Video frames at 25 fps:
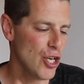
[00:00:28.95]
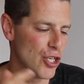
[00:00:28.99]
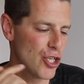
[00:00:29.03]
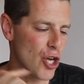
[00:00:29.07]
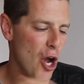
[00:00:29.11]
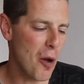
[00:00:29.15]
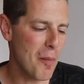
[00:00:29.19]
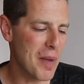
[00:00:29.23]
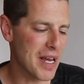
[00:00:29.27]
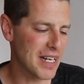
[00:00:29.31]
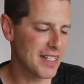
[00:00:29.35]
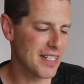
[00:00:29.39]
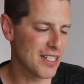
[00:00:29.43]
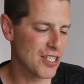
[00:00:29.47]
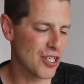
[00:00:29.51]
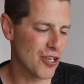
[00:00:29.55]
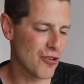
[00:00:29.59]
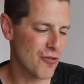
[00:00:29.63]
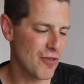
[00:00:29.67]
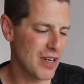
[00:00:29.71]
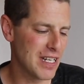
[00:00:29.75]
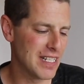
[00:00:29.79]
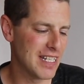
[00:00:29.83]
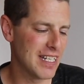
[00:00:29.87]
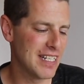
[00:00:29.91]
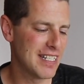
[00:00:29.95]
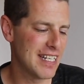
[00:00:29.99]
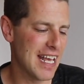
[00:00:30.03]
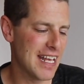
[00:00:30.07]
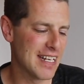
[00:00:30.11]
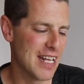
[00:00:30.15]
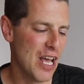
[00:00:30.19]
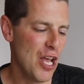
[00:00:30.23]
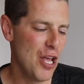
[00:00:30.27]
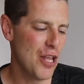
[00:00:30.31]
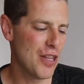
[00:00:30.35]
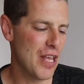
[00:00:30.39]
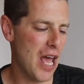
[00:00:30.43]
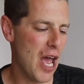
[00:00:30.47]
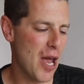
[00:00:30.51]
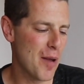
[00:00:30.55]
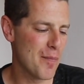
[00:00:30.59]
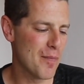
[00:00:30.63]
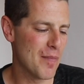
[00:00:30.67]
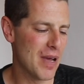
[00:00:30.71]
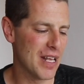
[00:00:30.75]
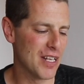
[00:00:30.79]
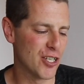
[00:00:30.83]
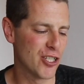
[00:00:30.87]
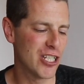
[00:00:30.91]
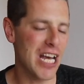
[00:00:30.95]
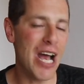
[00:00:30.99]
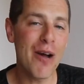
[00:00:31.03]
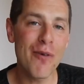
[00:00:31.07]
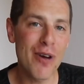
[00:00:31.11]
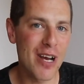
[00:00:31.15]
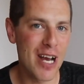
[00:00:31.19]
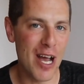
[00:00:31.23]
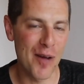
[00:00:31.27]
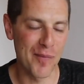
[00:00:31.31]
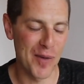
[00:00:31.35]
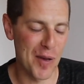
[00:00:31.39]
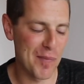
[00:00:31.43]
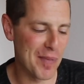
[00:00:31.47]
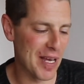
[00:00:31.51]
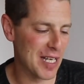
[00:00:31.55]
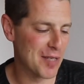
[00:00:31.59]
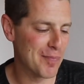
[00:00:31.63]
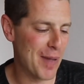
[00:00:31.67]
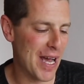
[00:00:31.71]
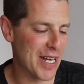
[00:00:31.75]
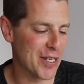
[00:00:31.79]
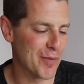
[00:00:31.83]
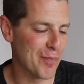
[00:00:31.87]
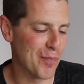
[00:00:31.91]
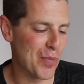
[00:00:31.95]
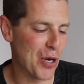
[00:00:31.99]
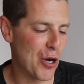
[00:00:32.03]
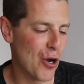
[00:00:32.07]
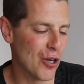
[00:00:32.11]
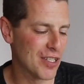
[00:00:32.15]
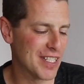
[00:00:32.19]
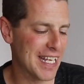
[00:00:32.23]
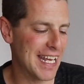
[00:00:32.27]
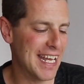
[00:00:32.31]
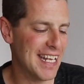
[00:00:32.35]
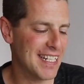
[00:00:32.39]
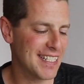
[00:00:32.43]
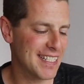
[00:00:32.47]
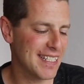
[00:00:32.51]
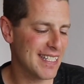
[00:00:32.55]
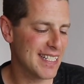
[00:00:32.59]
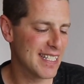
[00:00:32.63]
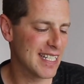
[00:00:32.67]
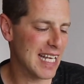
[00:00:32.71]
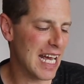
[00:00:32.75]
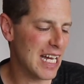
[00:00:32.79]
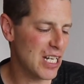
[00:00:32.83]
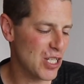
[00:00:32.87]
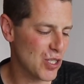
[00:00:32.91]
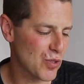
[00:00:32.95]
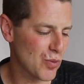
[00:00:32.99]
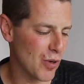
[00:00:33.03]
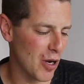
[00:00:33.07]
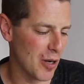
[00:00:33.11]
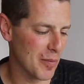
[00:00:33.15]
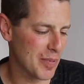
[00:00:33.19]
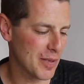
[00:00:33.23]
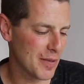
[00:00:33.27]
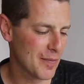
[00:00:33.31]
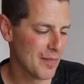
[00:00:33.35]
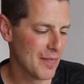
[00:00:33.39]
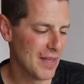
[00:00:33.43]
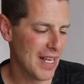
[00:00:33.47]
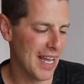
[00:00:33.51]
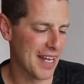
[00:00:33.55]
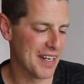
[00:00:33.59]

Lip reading: Tomek disagrees. He said a shower can't be a base pattern because it's a site swap.